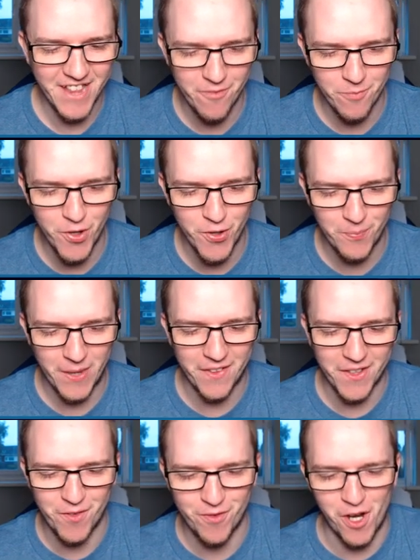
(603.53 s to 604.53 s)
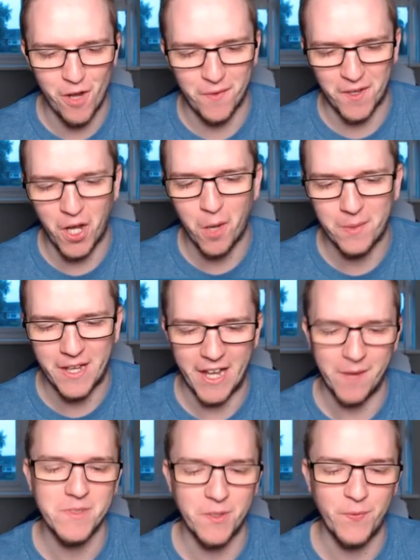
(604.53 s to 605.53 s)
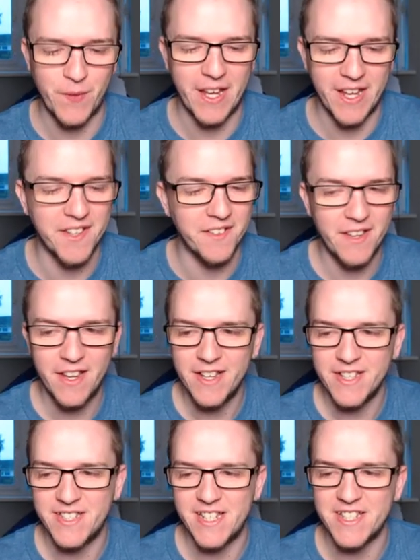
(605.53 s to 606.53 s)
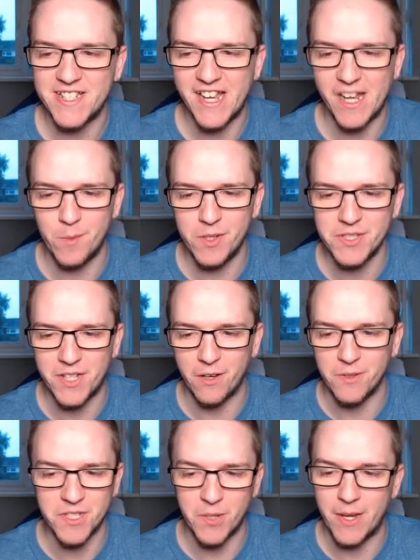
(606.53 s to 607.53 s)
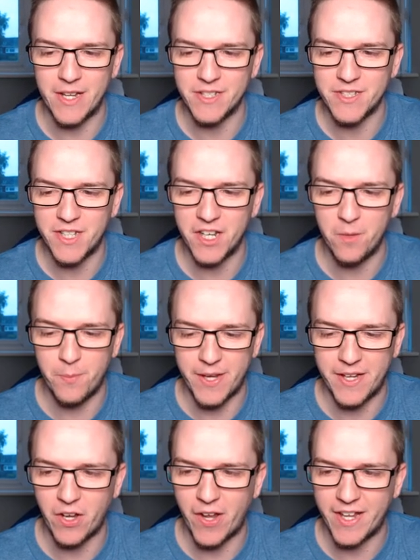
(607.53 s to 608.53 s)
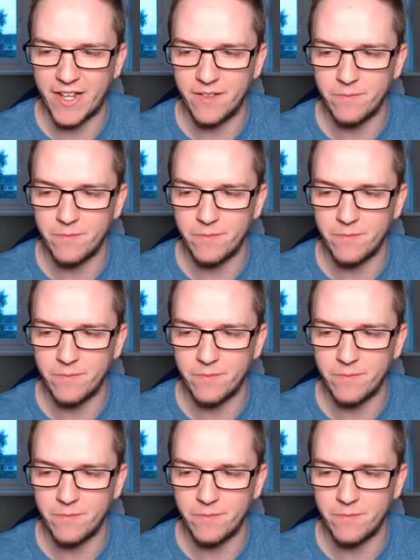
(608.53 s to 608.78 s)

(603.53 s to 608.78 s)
They've moved back the Craiova Cup game to fit in CSKA Moscow. So it's going to be like